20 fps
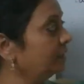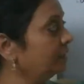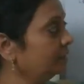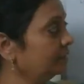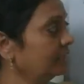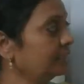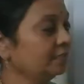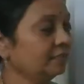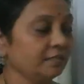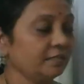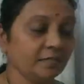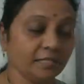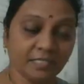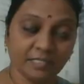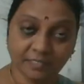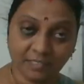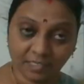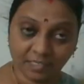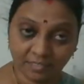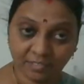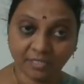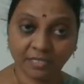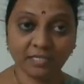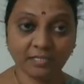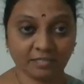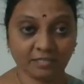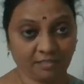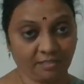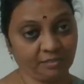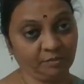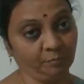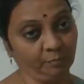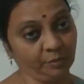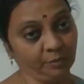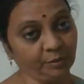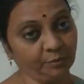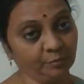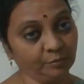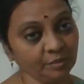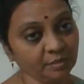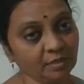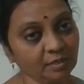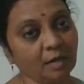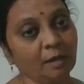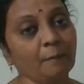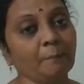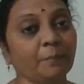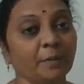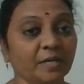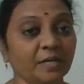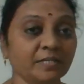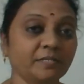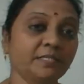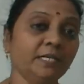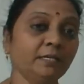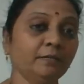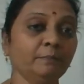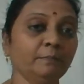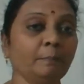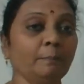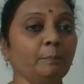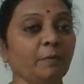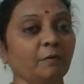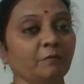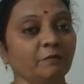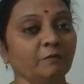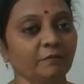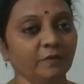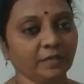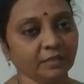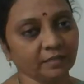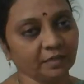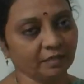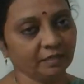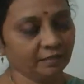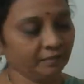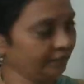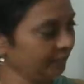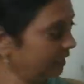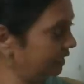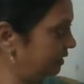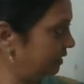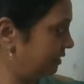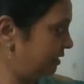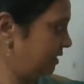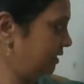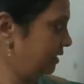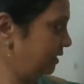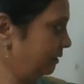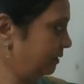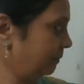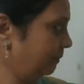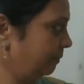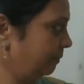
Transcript: Then in such cases, we use present perfect tense.